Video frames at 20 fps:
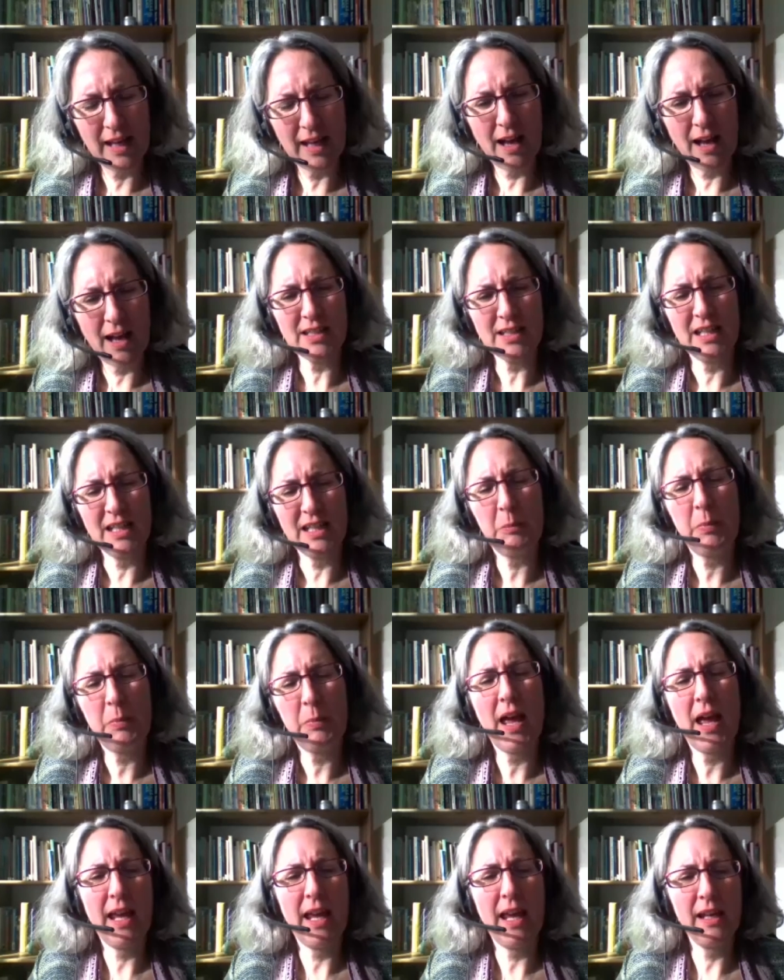out any
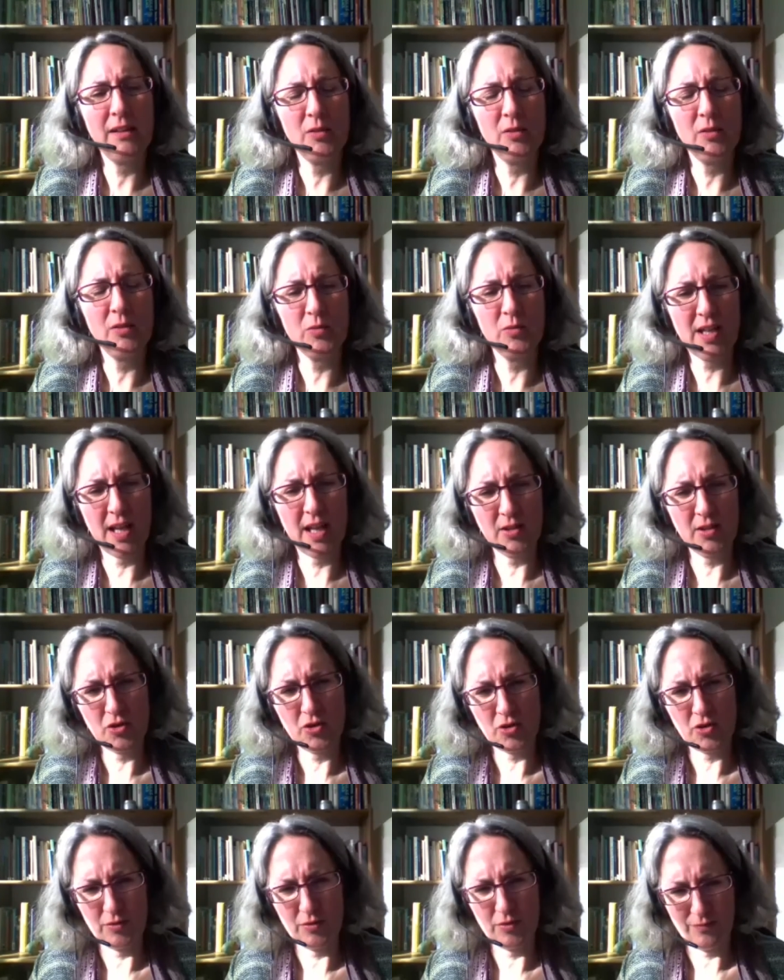pain or
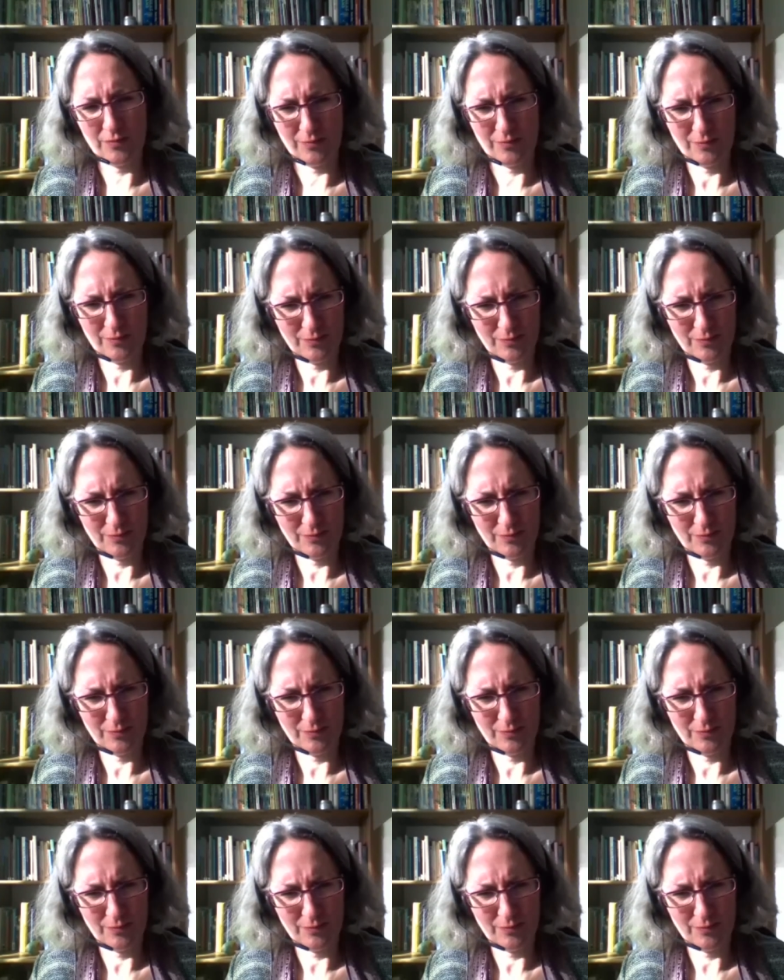tension.